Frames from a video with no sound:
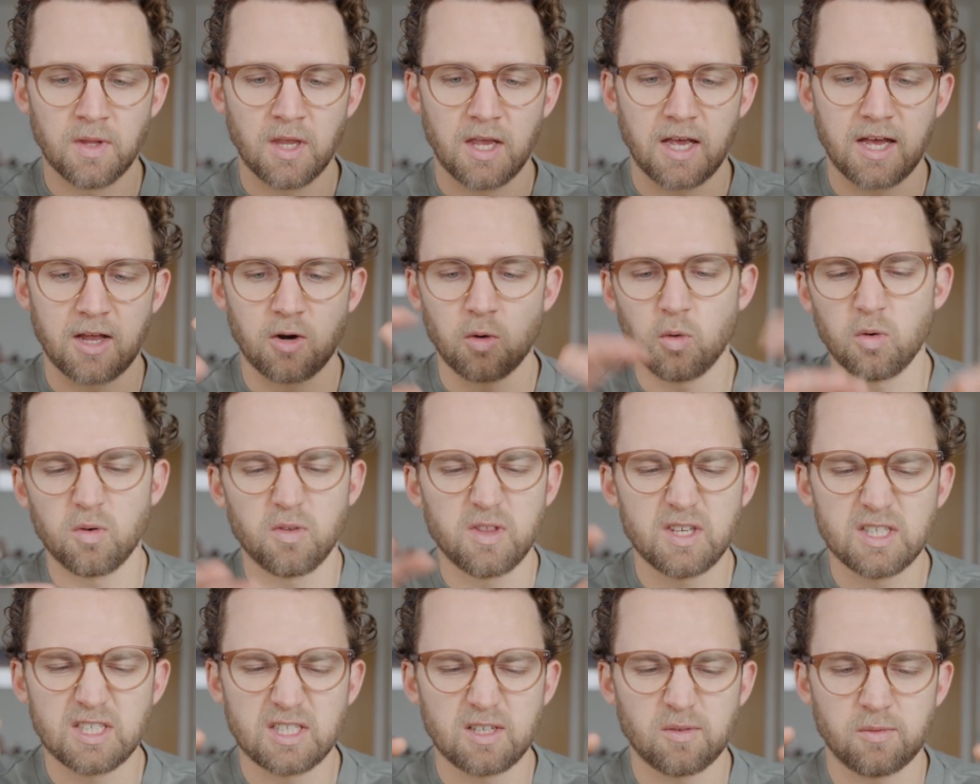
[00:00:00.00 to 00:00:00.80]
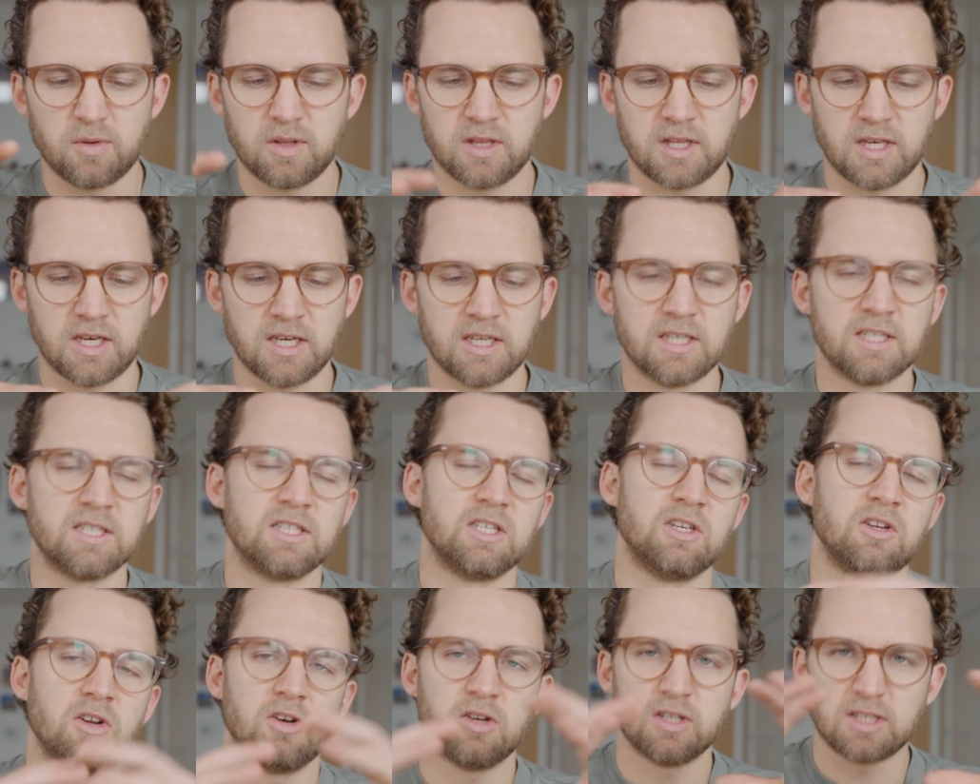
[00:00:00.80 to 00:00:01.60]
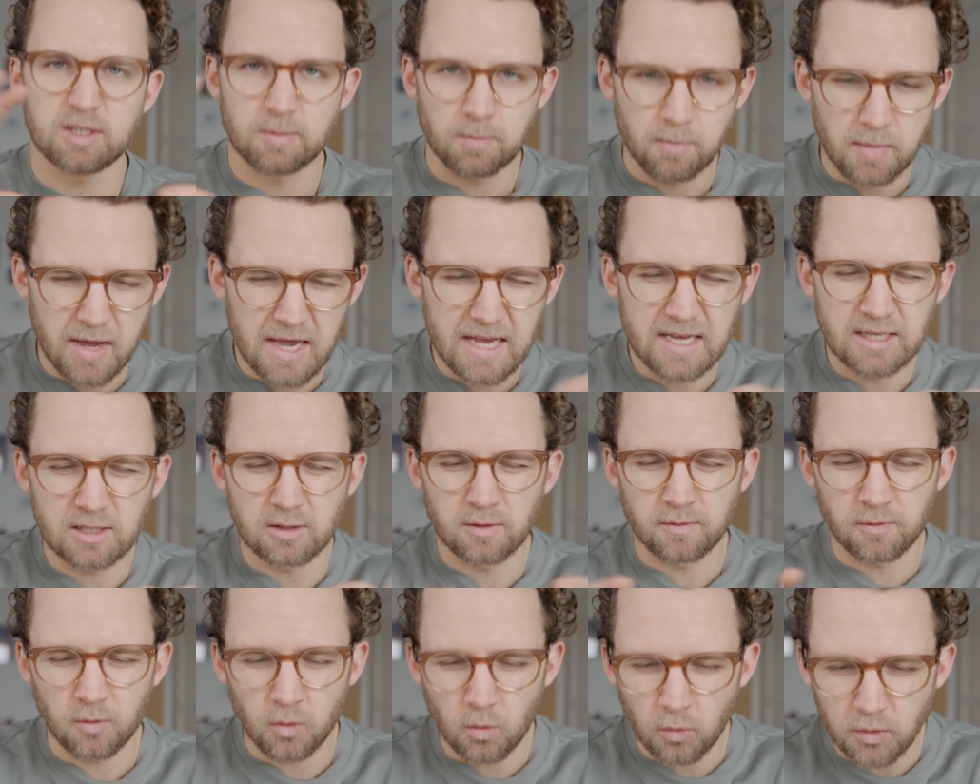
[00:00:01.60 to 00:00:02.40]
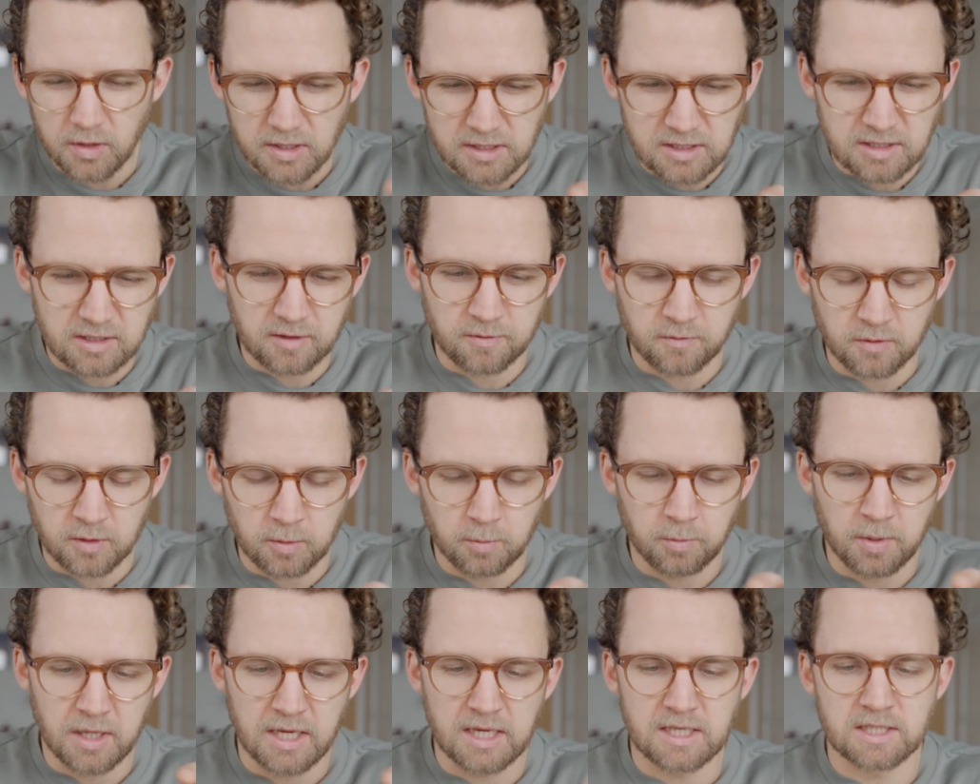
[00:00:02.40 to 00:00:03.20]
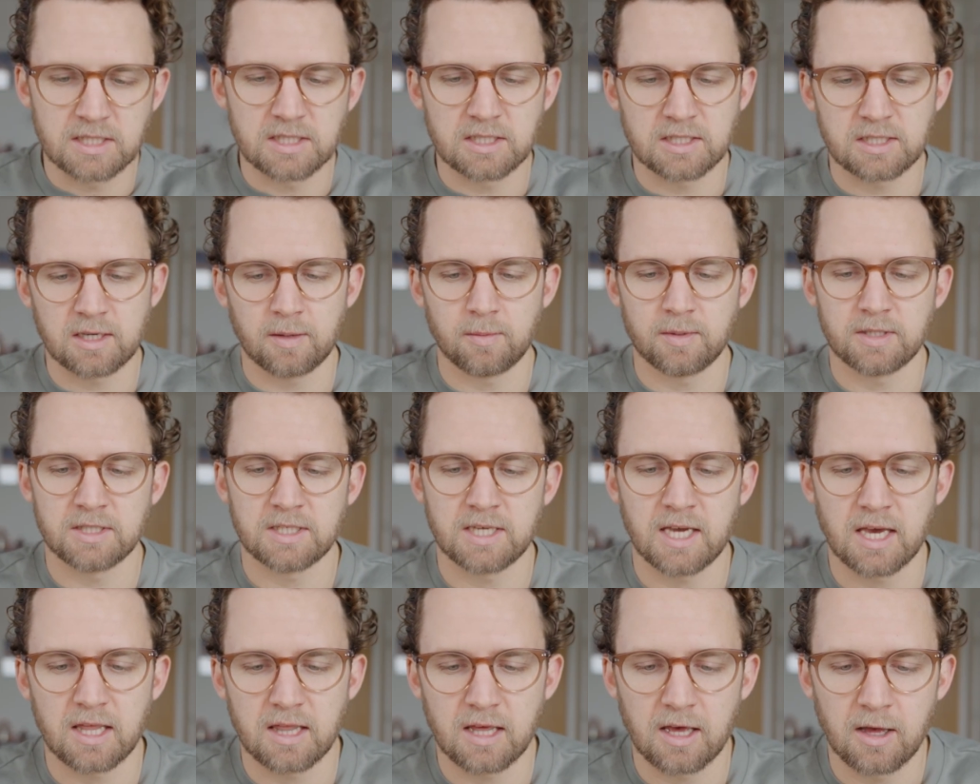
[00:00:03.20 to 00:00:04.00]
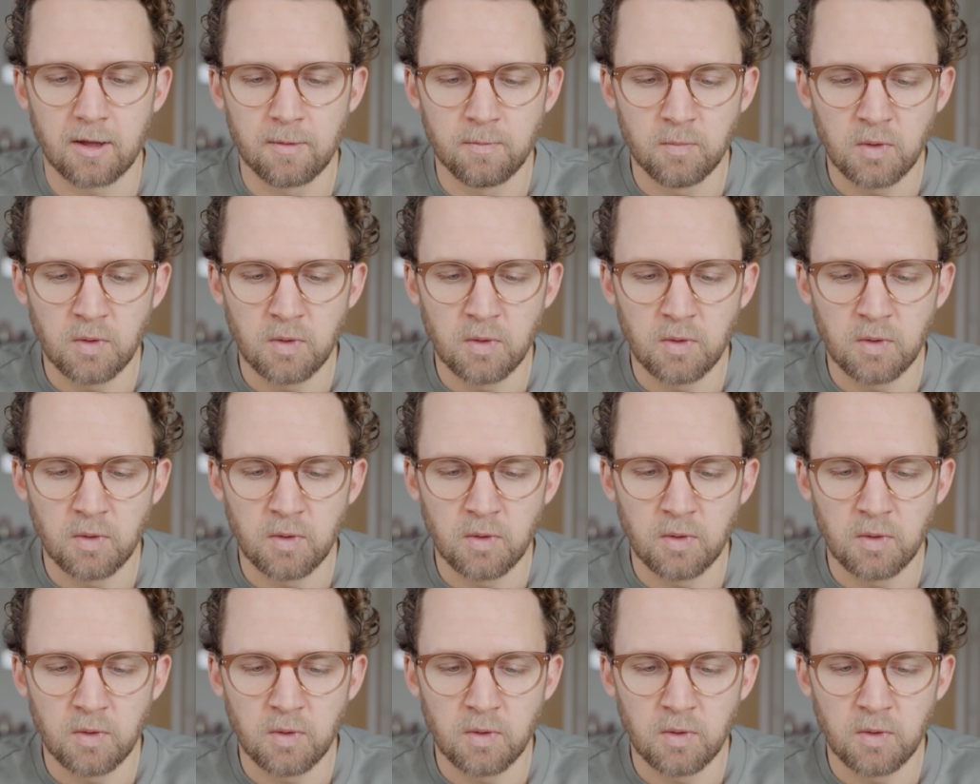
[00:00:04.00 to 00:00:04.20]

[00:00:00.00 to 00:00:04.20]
And all of these different things, it's a maze of all these different pieces coming together.